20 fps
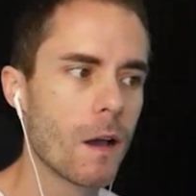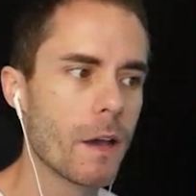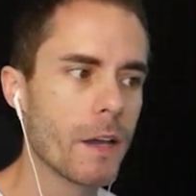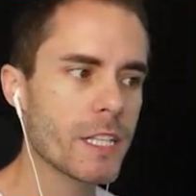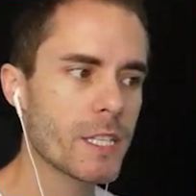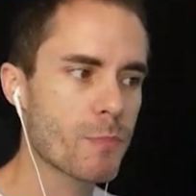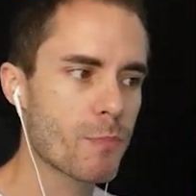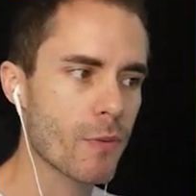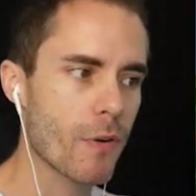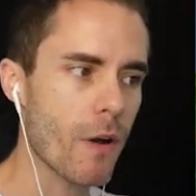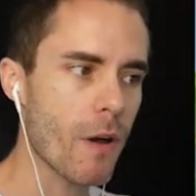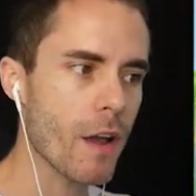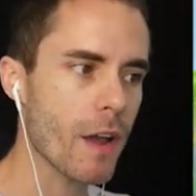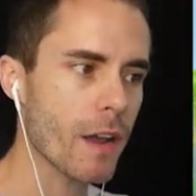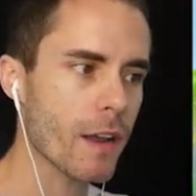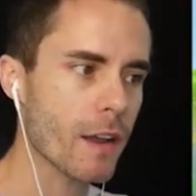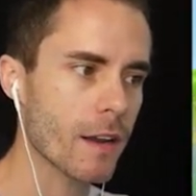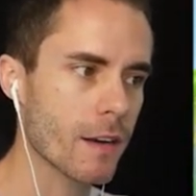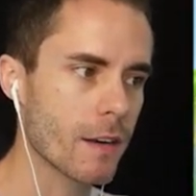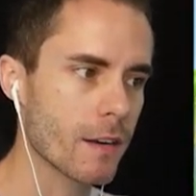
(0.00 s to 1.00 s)
It's
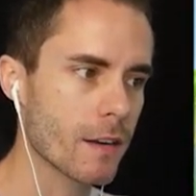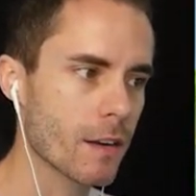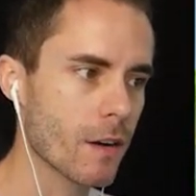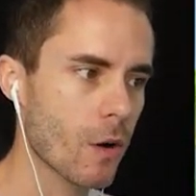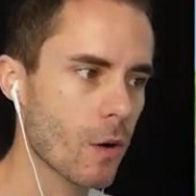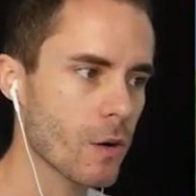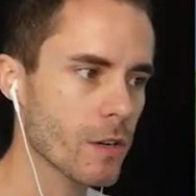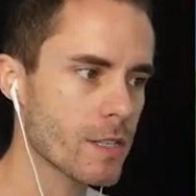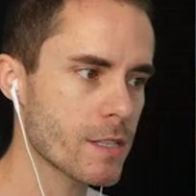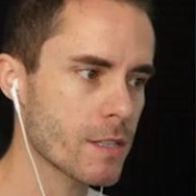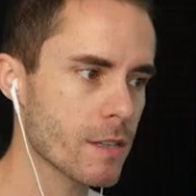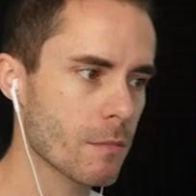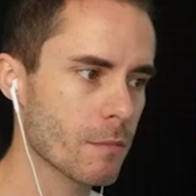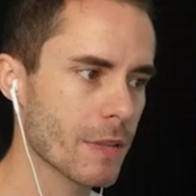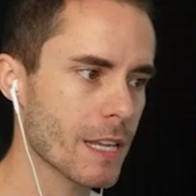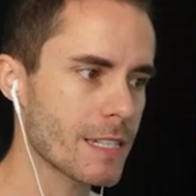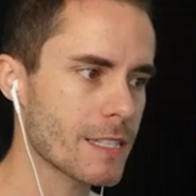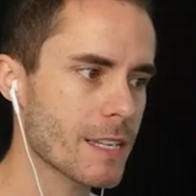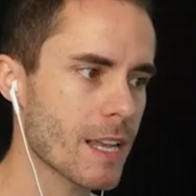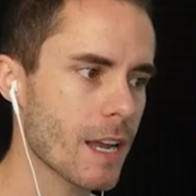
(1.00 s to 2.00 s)
Brian! Awesome,
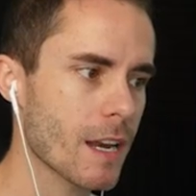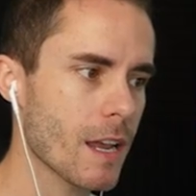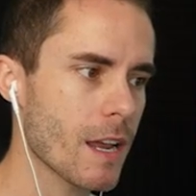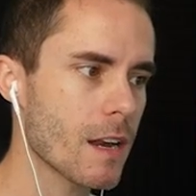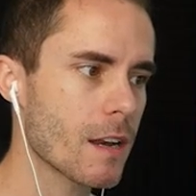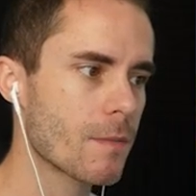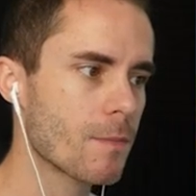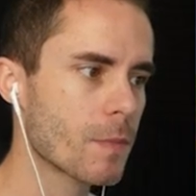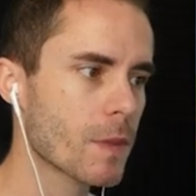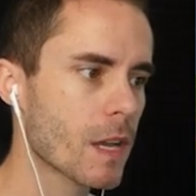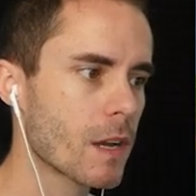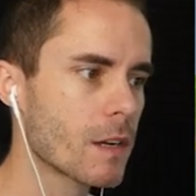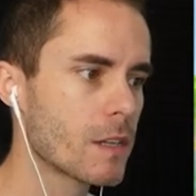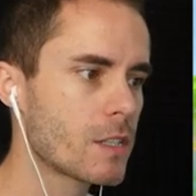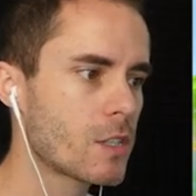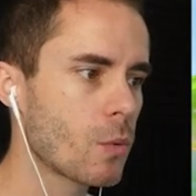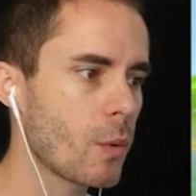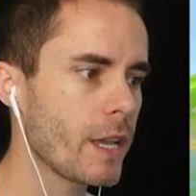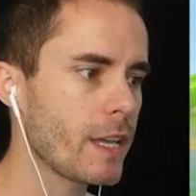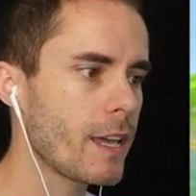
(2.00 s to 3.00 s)
let's get in.
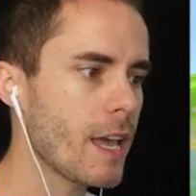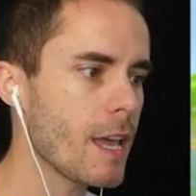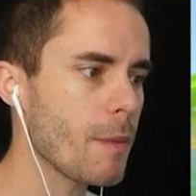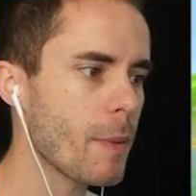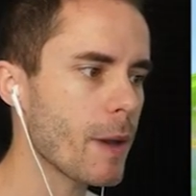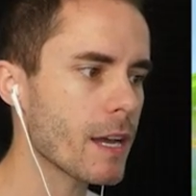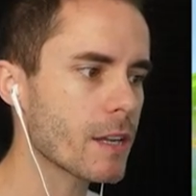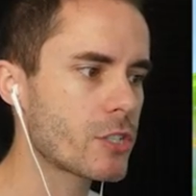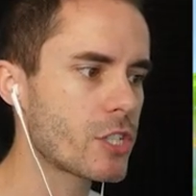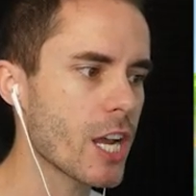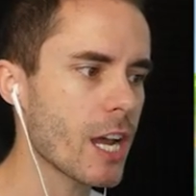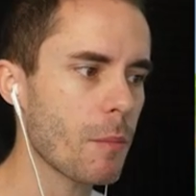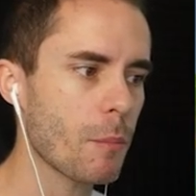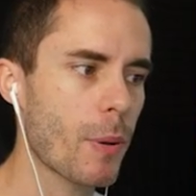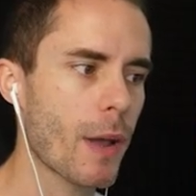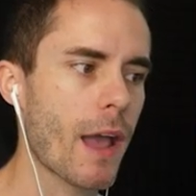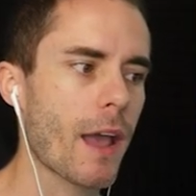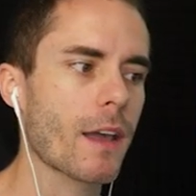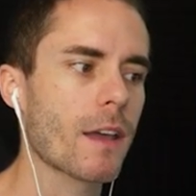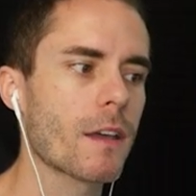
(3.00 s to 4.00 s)
Do we keep our
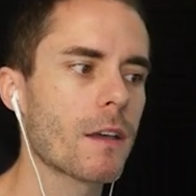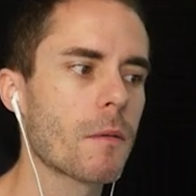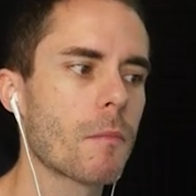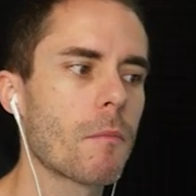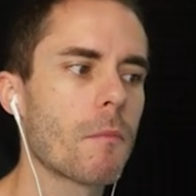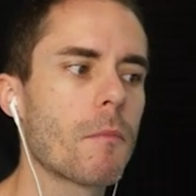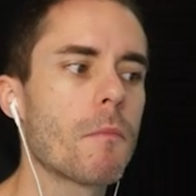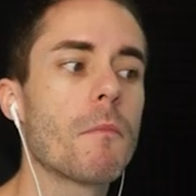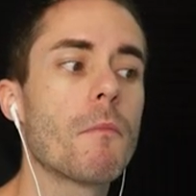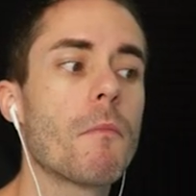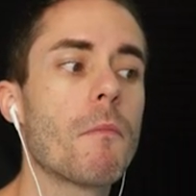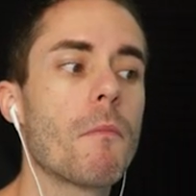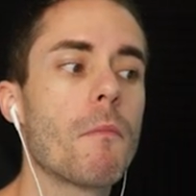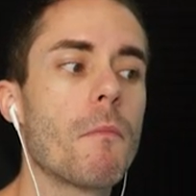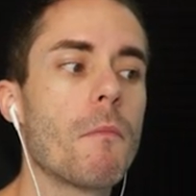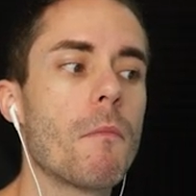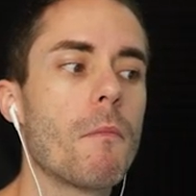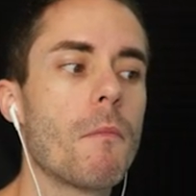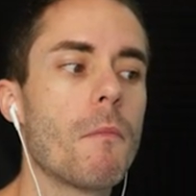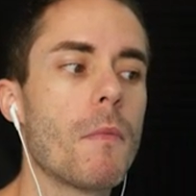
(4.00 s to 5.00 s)
jetpack?
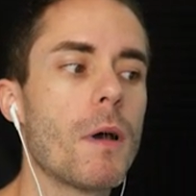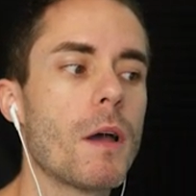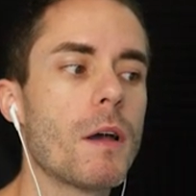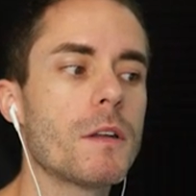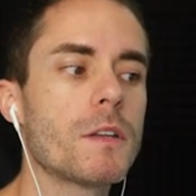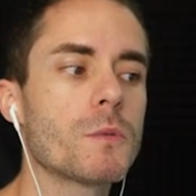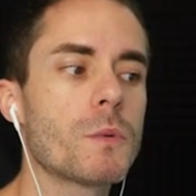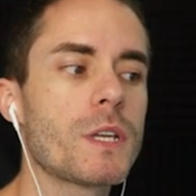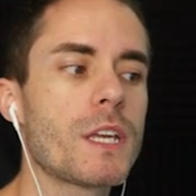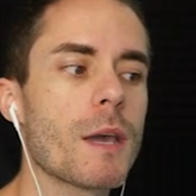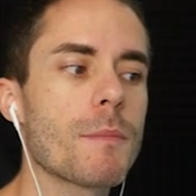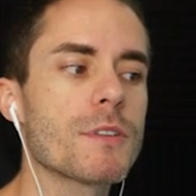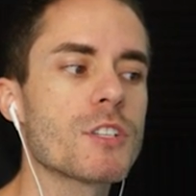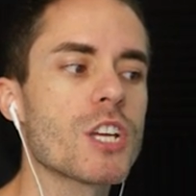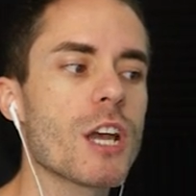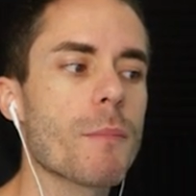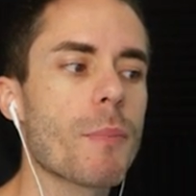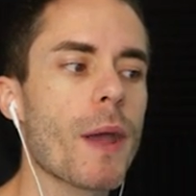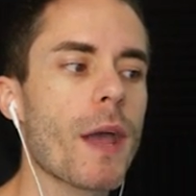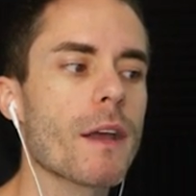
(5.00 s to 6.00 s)
Do we keep the
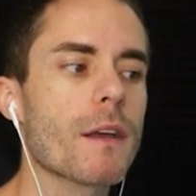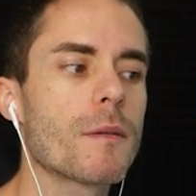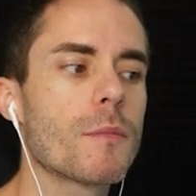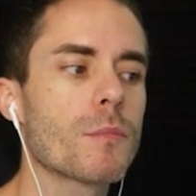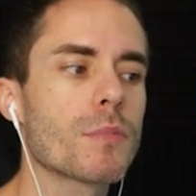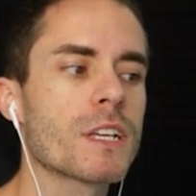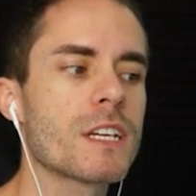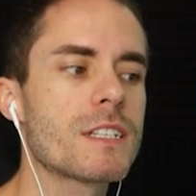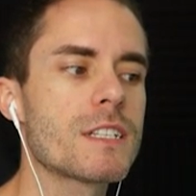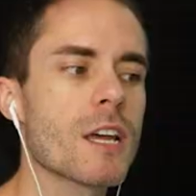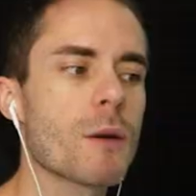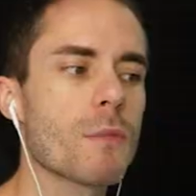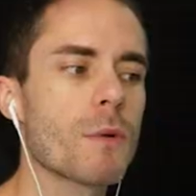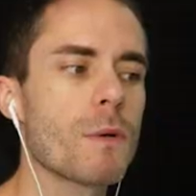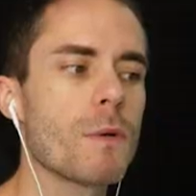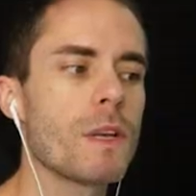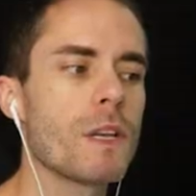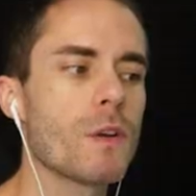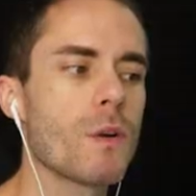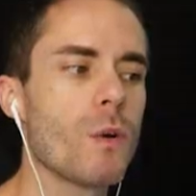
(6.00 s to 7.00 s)
jetpack? Please tell
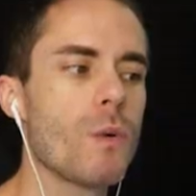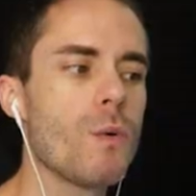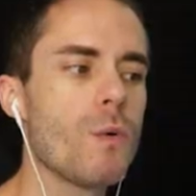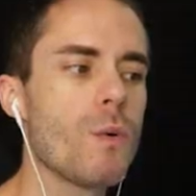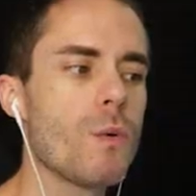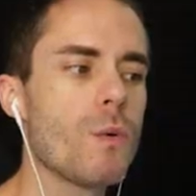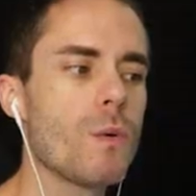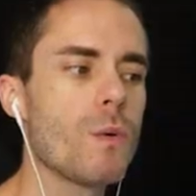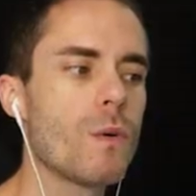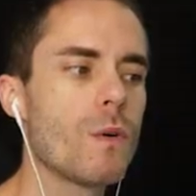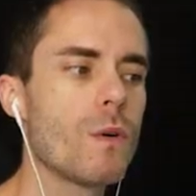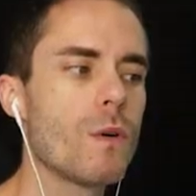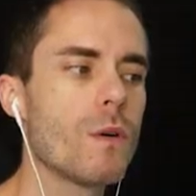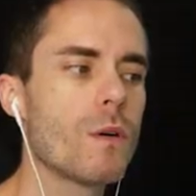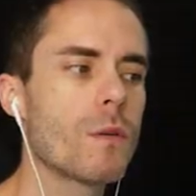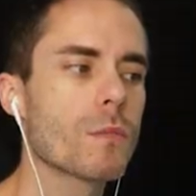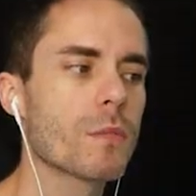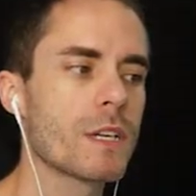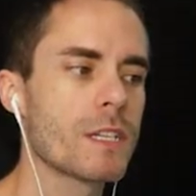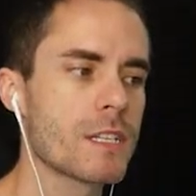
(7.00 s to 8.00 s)
me we do.
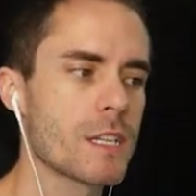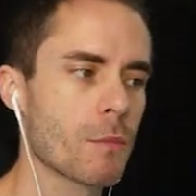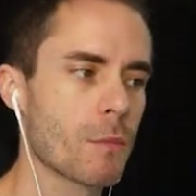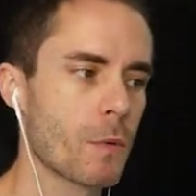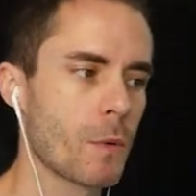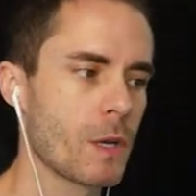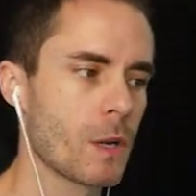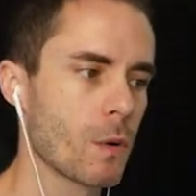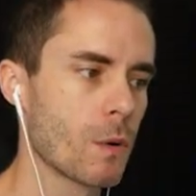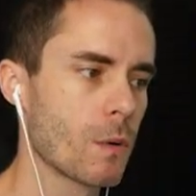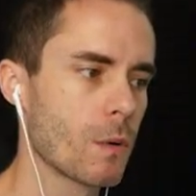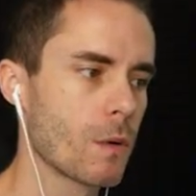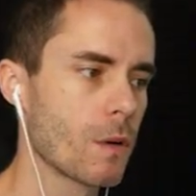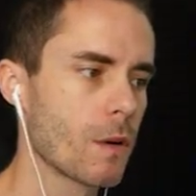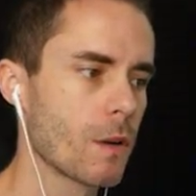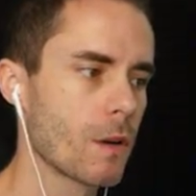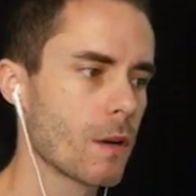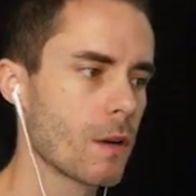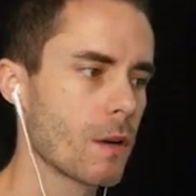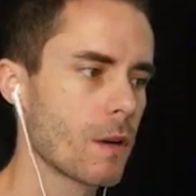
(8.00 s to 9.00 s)
Please tell me we do.
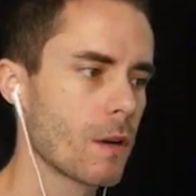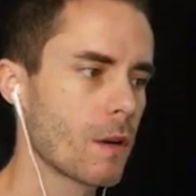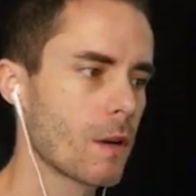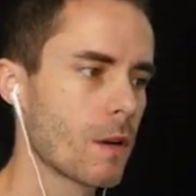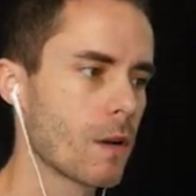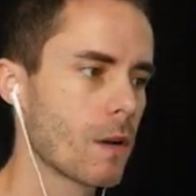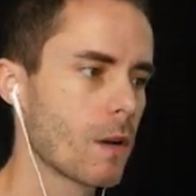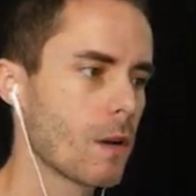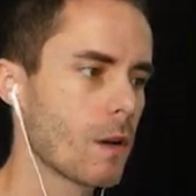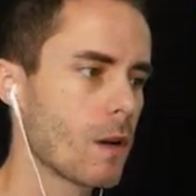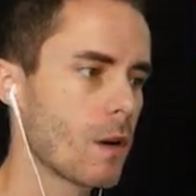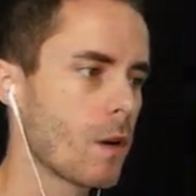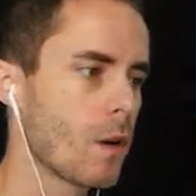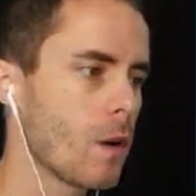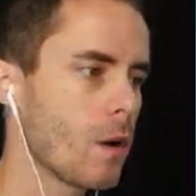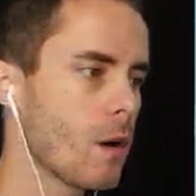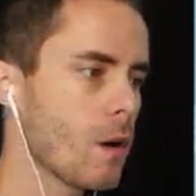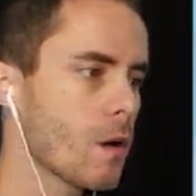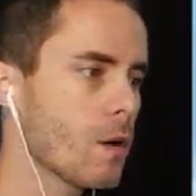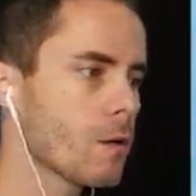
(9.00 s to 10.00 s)

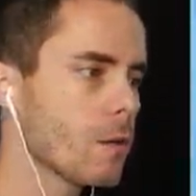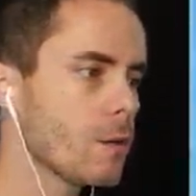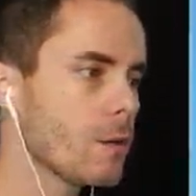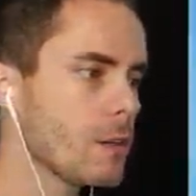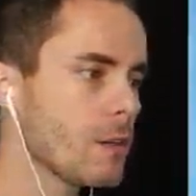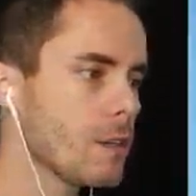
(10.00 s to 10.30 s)
Oh,